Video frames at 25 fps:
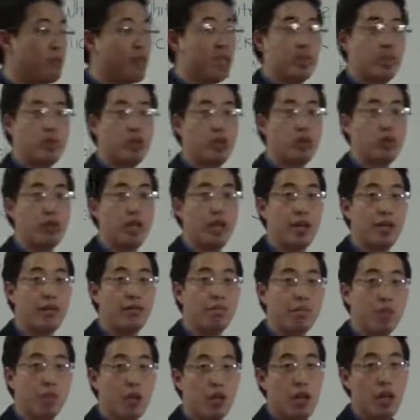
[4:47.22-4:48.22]
Ministry.
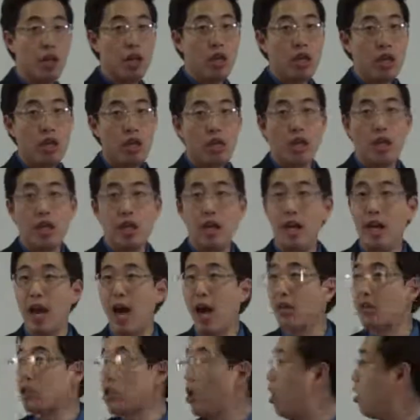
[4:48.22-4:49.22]
He
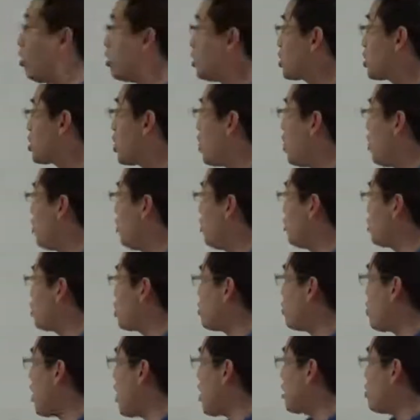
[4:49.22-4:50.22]
has also,
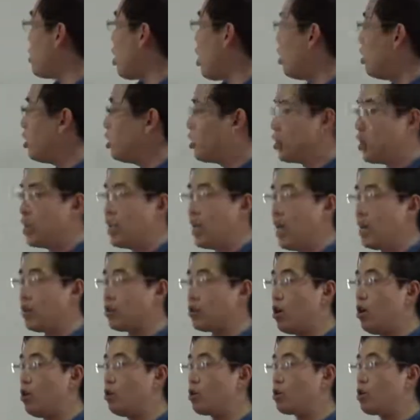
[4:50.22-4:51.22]
to my knowledge, he
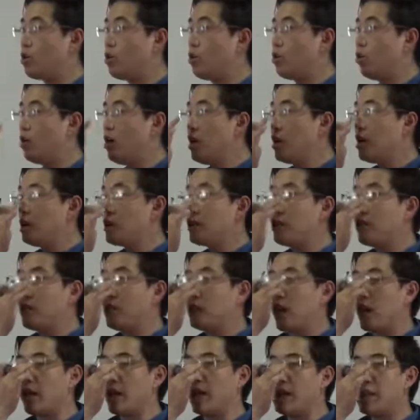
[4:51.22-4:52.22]
has also
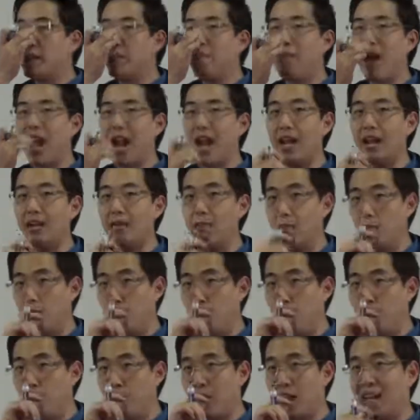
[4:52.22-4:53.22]
done a debate
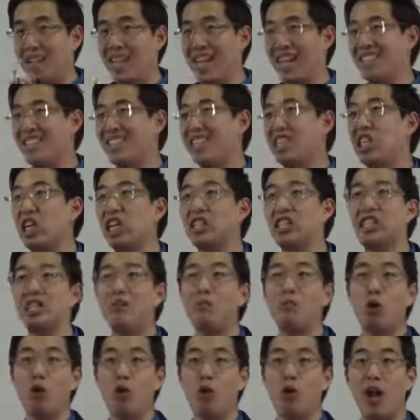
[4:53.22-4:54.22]
against Jesse
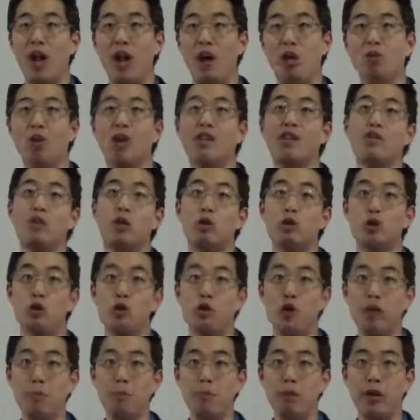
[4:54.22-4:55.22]
Morrell, one of those
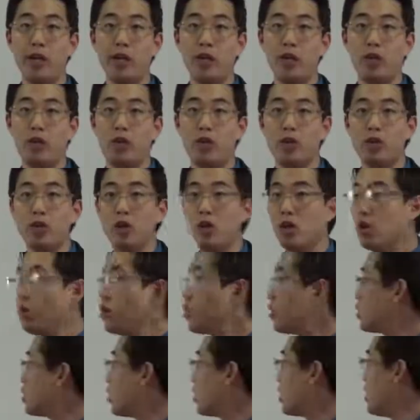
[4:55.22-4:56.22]
street preachers.
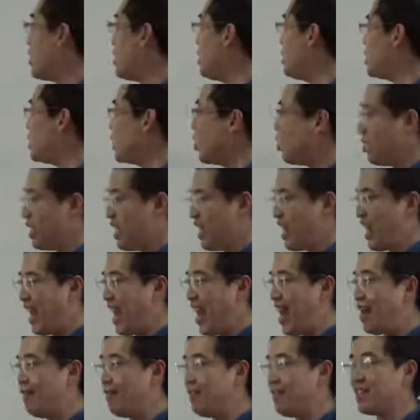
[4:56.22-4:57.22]
So he's the only
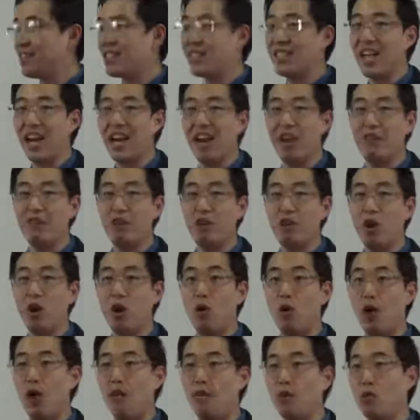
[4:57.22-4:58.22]
Calvinist that I
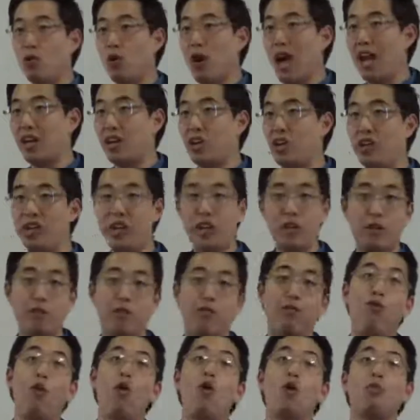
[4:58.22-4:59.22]
know of who actually did a
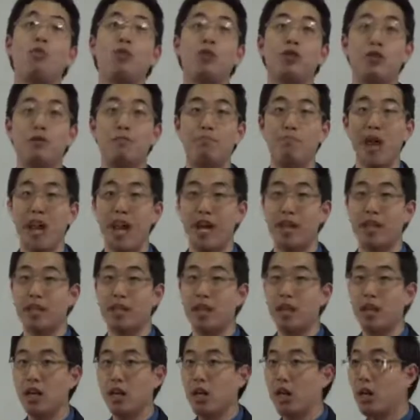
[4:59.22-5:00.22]
formal
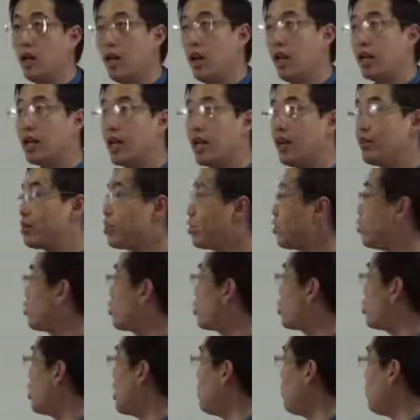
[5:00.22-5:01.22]
debate against those
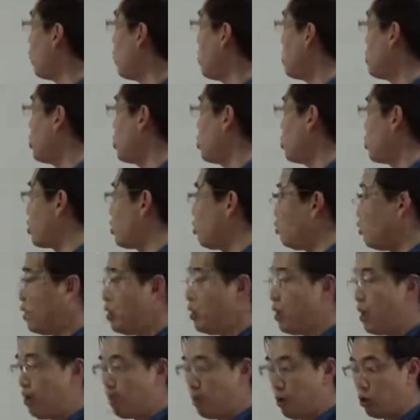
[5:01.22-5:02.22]
street preachers. What
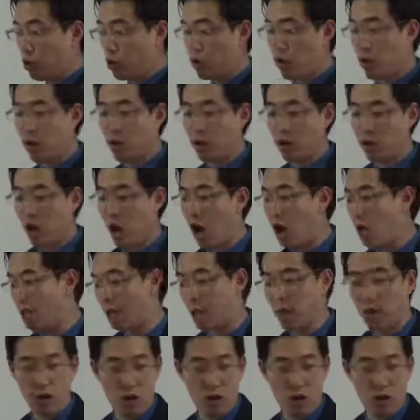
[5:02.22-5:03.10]
do they both share in common?